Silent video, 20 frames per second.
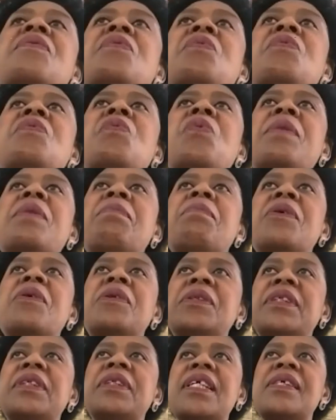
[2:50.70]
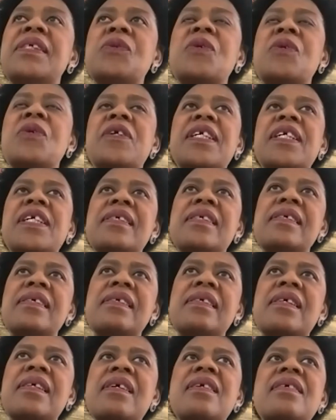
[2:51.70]
Wiphold, as you correctly
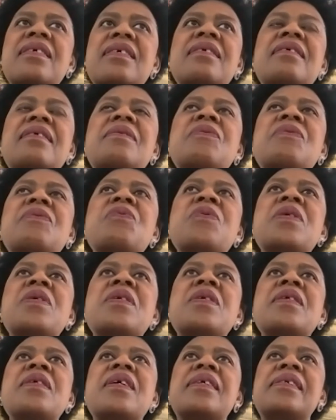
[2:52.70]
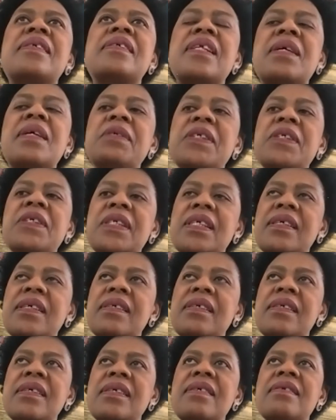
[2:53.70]
say, we established
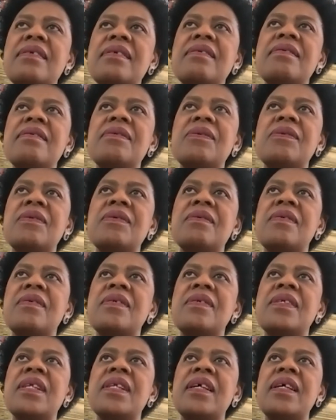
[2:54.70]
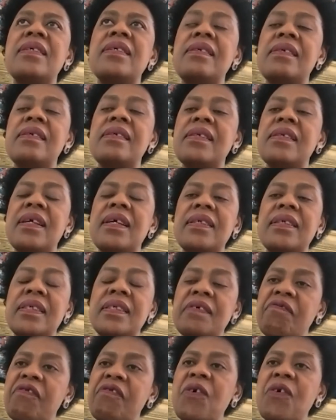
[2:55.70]
it in
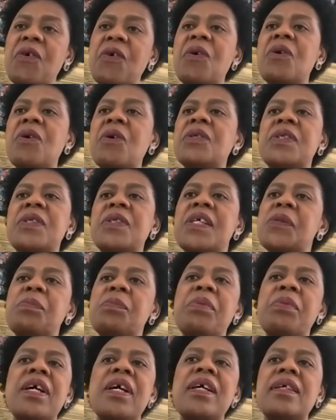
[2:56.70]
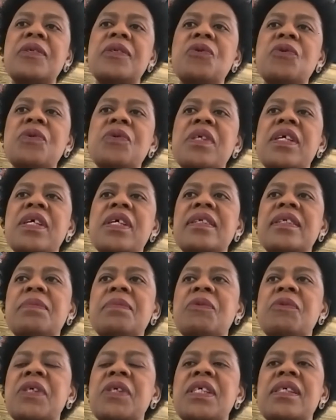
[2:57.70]
1994, just prior to the
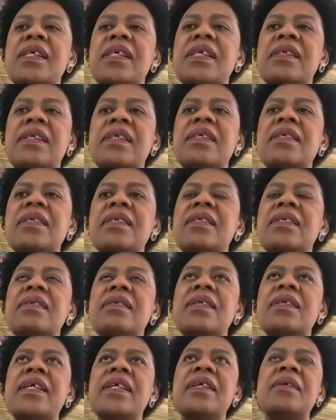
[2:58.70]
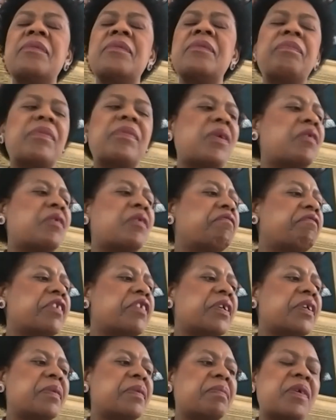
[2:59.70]
democratization of
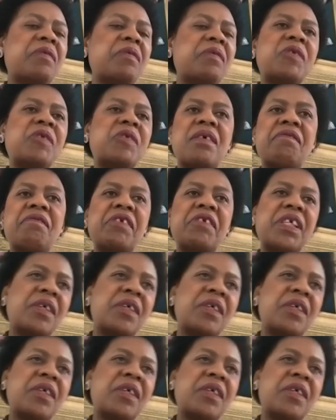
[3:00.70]
South Africa,